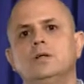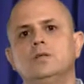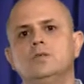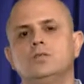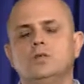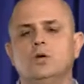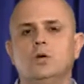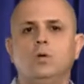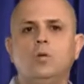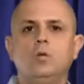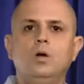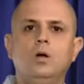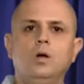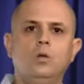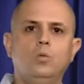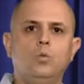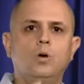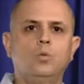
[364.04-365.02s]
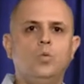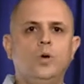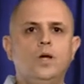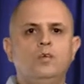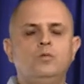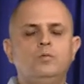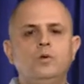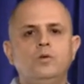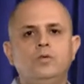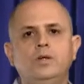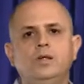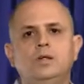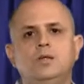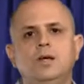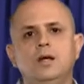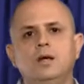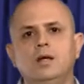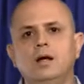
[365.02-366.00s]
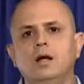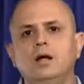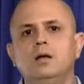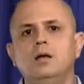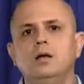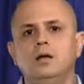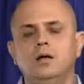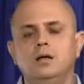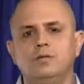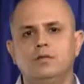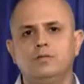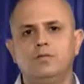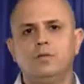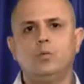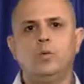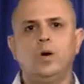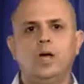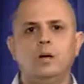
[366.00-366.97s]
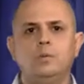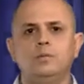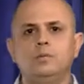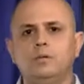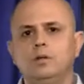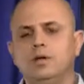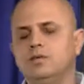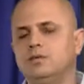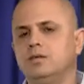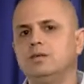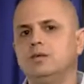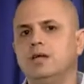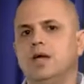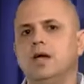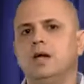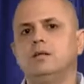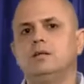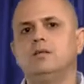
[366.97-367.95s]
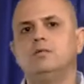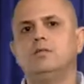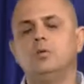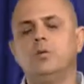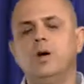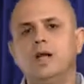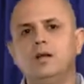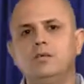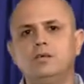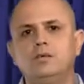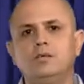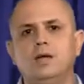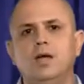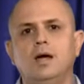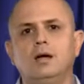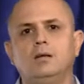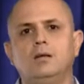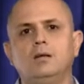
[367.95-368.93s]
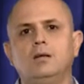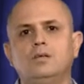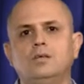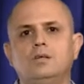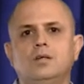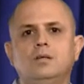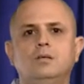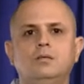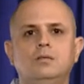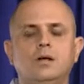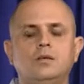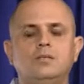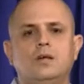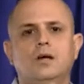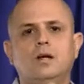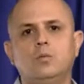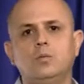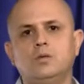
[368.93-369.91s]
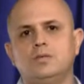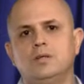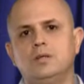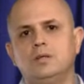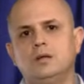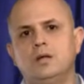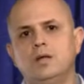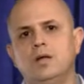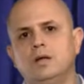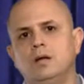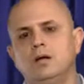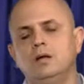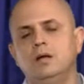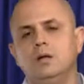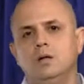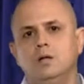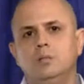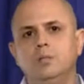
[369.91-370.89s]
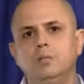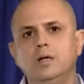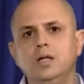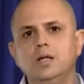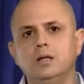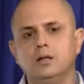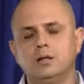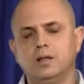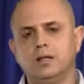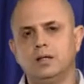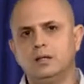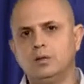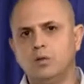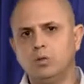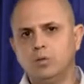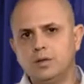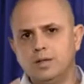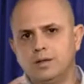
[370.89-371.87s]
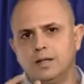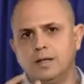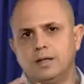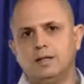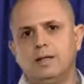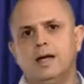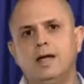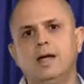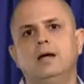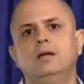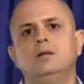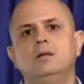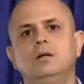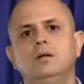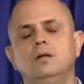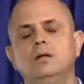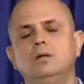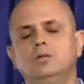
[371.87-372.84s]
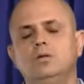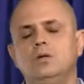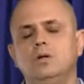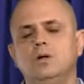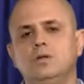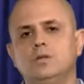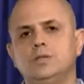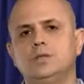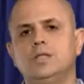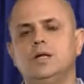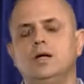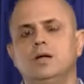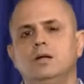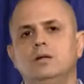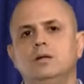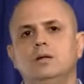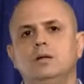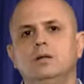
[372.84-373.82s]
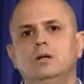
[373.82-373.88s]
So one way of moving the data is if the WAN is intact. If the WAN is intact, Axana will send the data immediately, only that lag, to the other side.